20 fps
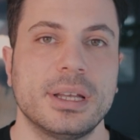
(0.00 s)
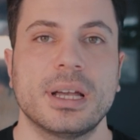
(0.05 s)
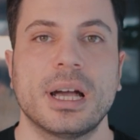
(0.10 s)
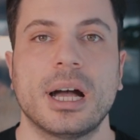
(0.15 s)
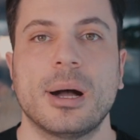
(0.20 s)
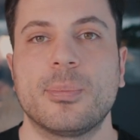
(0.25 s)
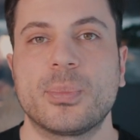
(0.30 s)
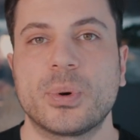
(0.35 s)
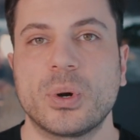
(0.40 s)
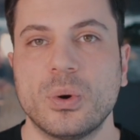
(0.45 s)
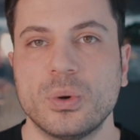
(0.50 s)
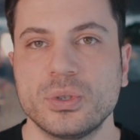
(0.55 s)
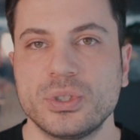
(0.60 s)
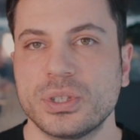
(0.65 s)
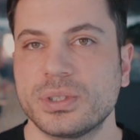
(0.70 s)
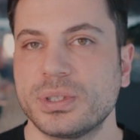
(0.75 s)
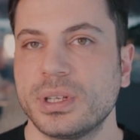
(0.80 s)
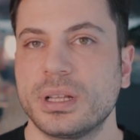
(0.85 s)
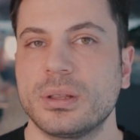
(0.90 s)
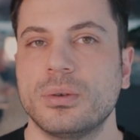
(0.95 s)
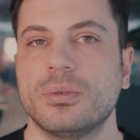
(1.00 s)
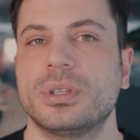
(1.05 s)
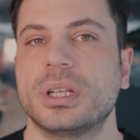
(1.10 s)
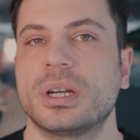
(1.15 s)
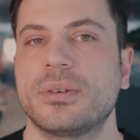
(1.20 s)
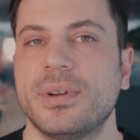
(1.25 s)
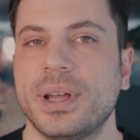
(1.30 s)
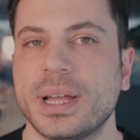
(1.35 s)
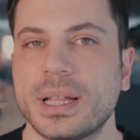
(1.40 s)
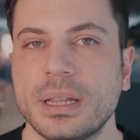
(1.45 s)
Approaches include
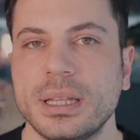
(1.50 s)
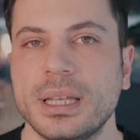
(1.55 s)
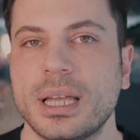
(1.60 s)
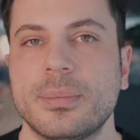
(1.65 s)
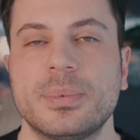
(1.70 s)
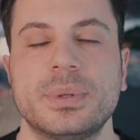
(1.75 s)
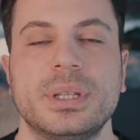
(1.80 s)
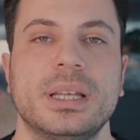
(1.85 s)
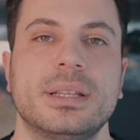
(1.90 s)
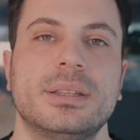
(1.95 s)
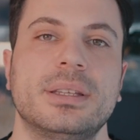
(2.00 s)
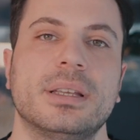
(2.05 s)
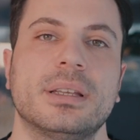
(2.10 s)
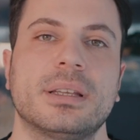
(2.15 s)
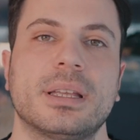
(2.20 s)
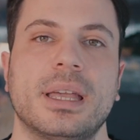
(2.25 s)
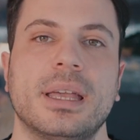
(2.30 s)
directly updating